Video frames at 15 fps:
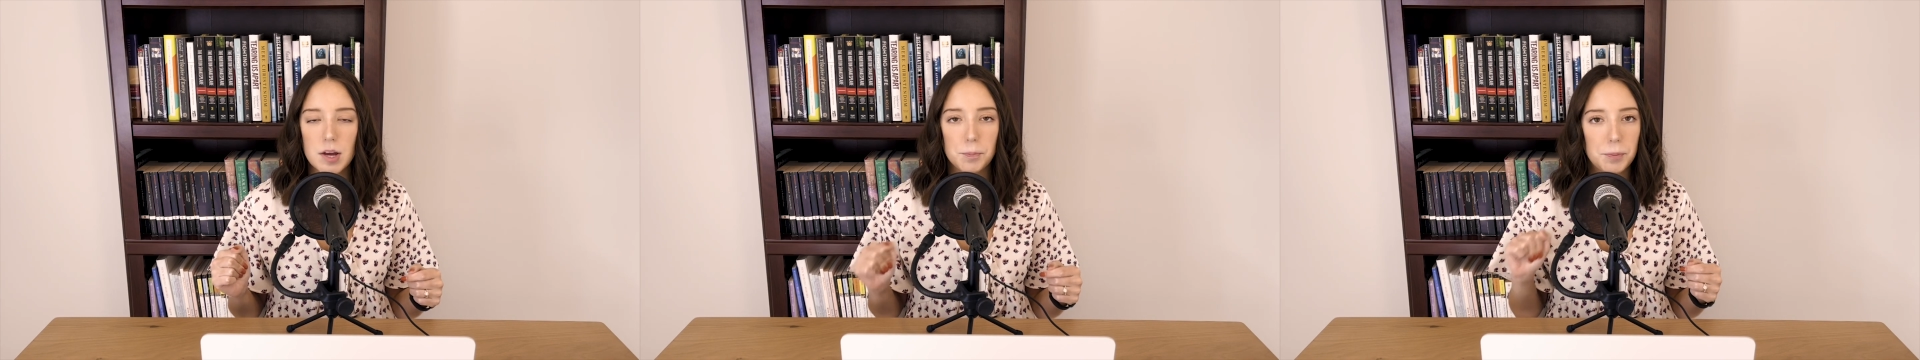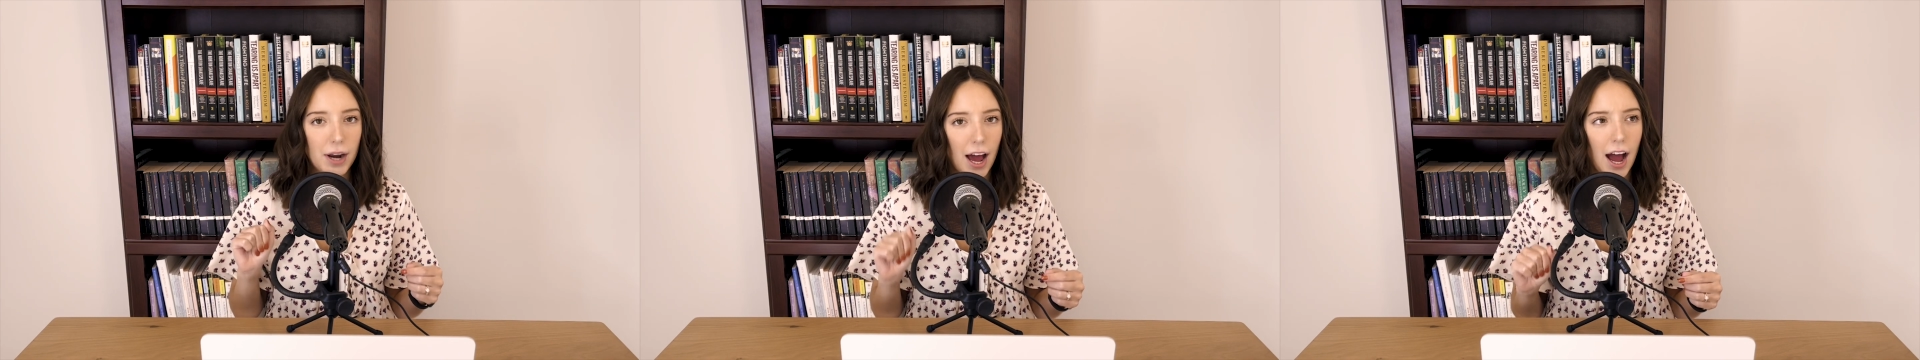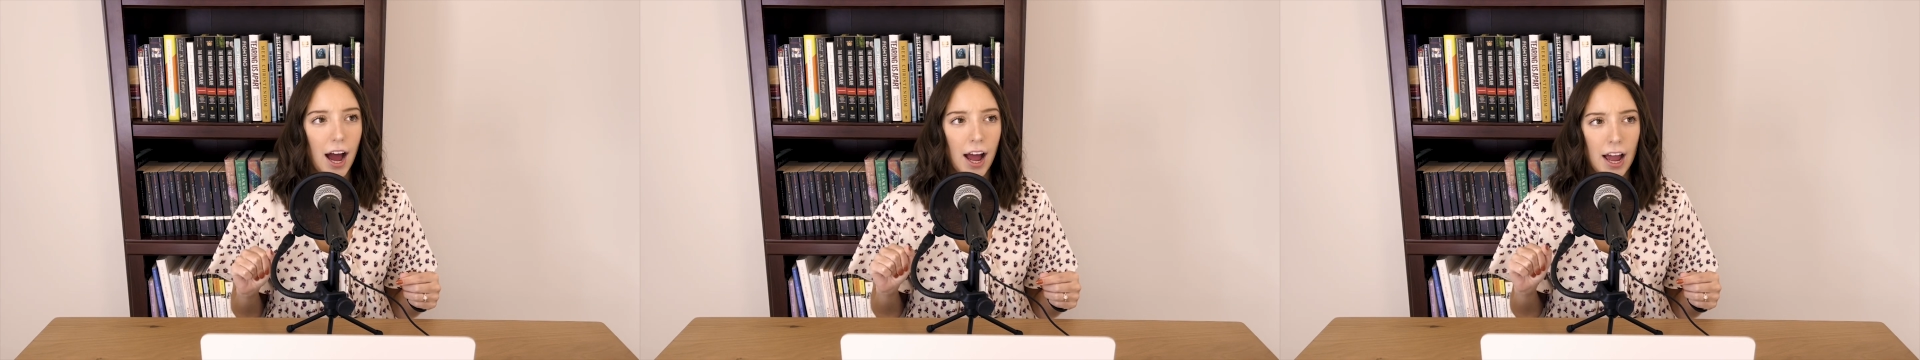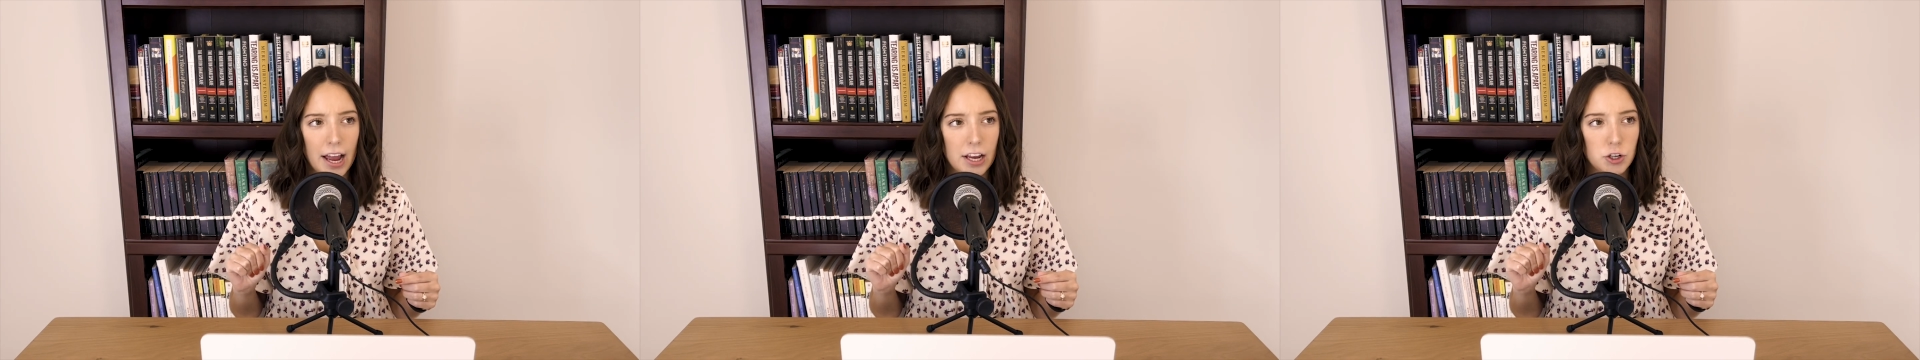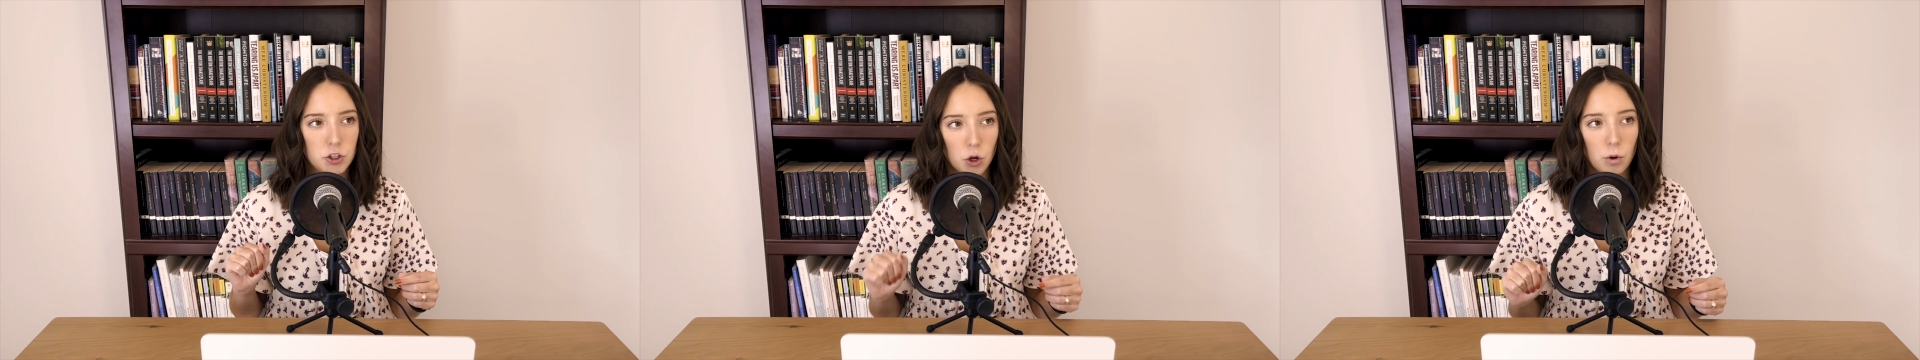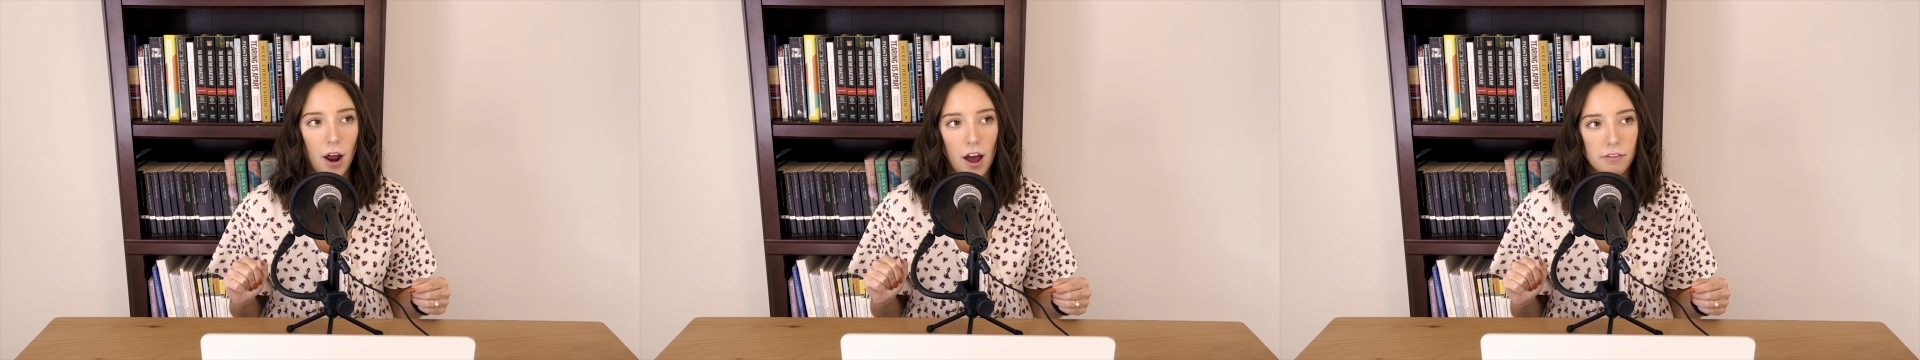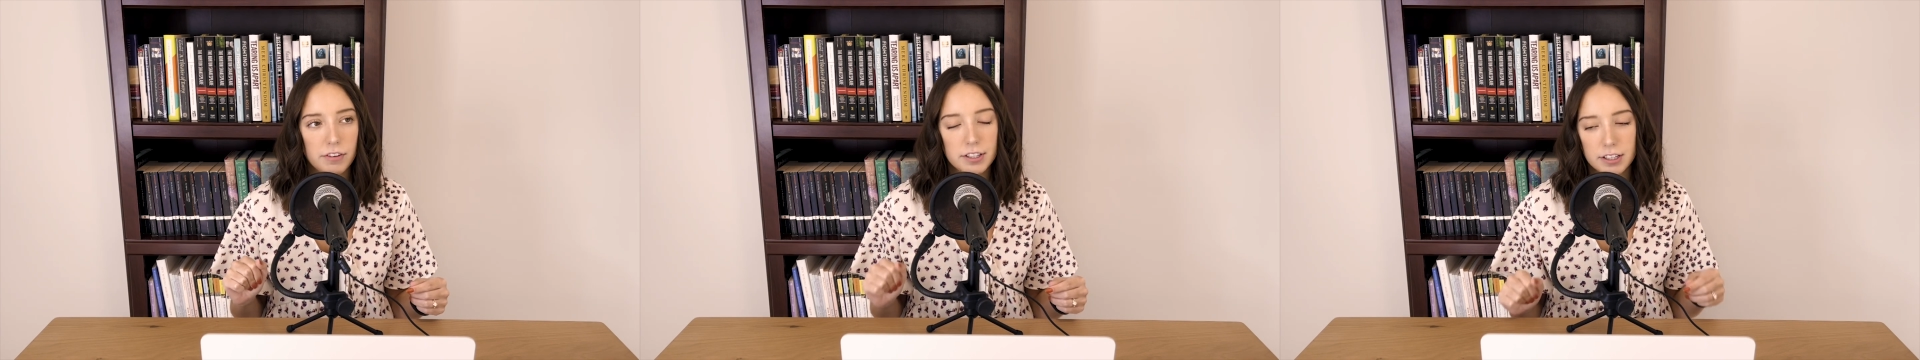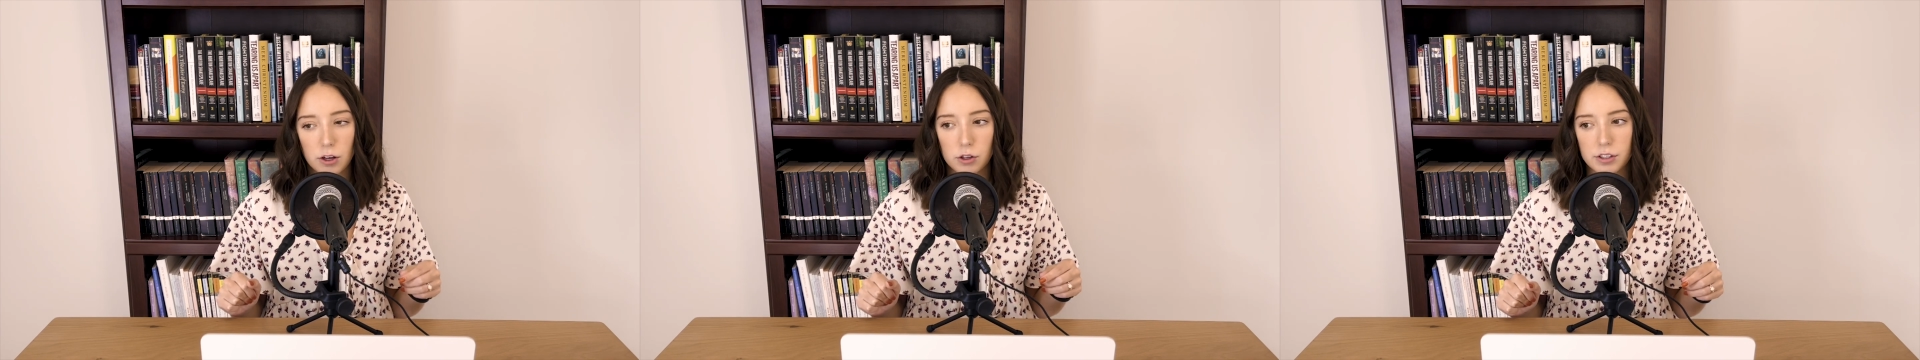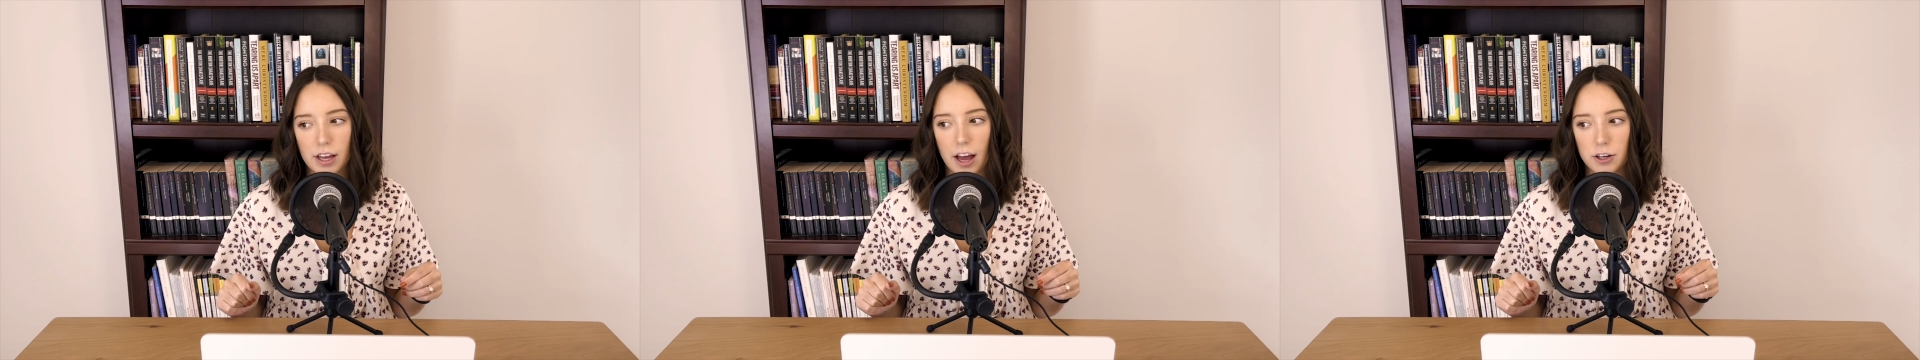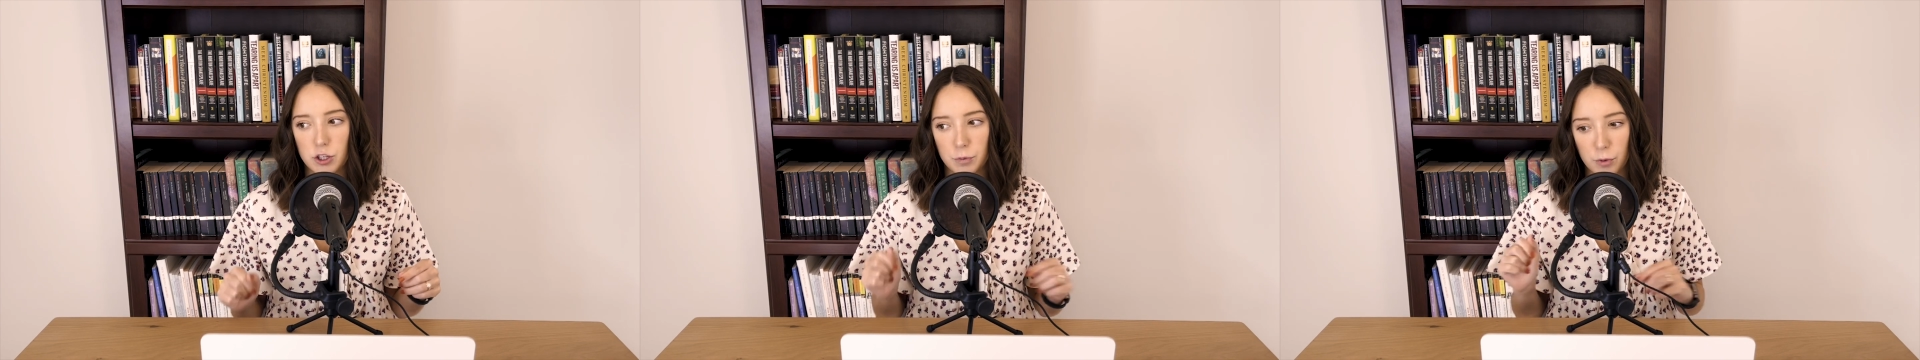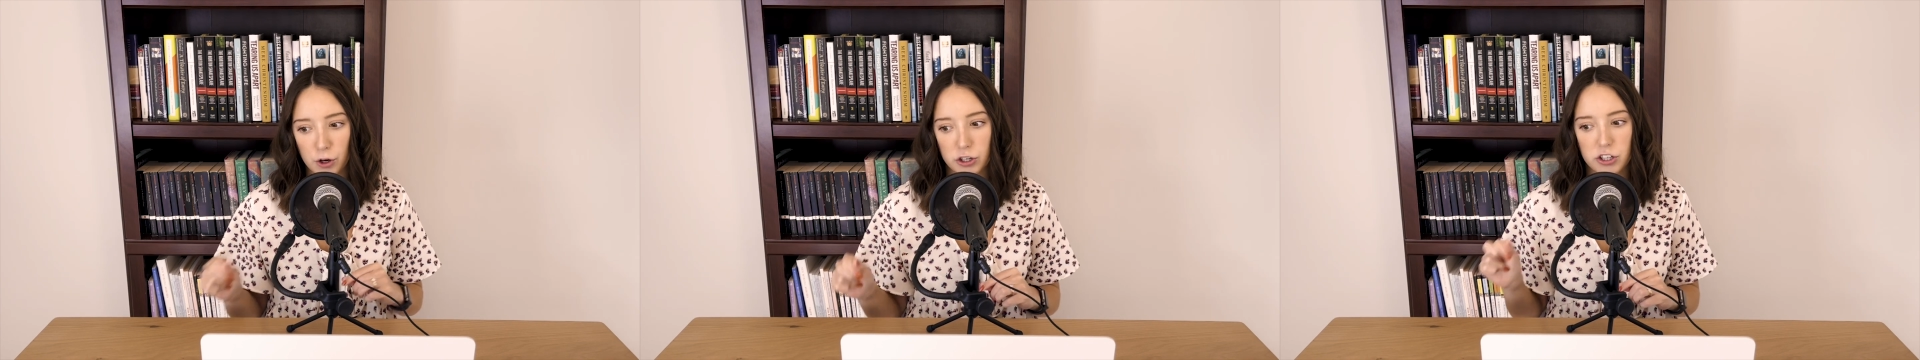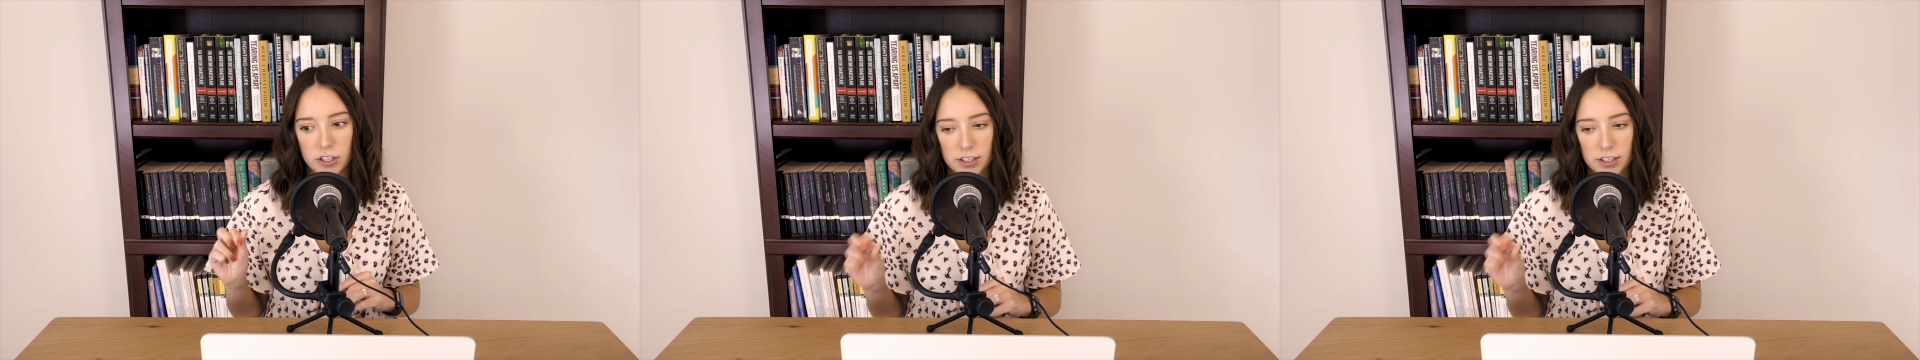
but I don't have the skill set to push